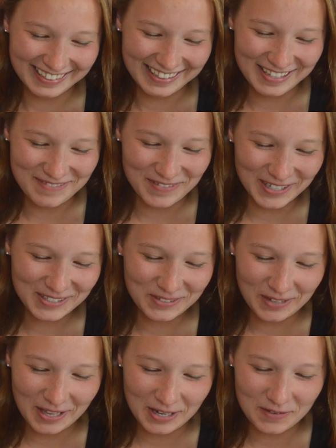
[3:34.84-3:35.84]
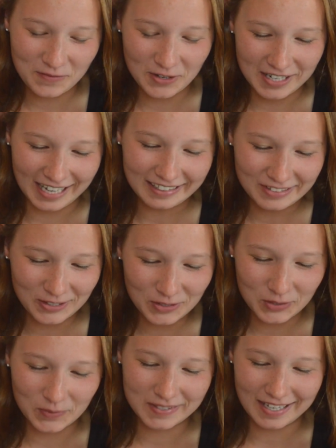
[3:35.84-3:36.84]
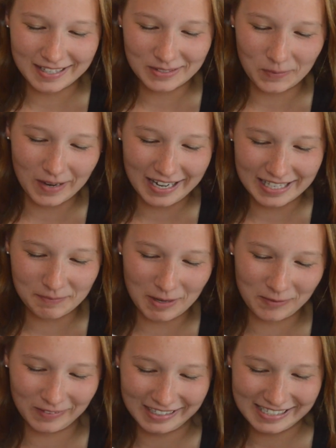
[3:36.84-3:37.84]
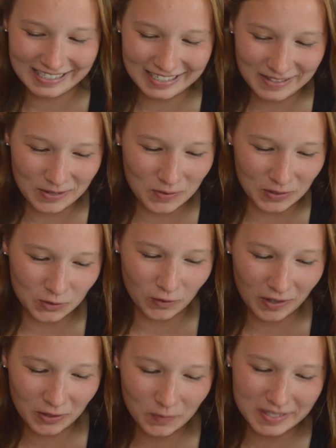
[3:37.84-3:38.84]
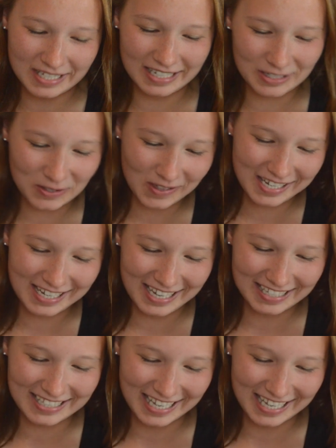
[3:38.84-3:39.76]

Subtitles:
The first trailer for next year's Suicide Squad has been released, though the trailer was initially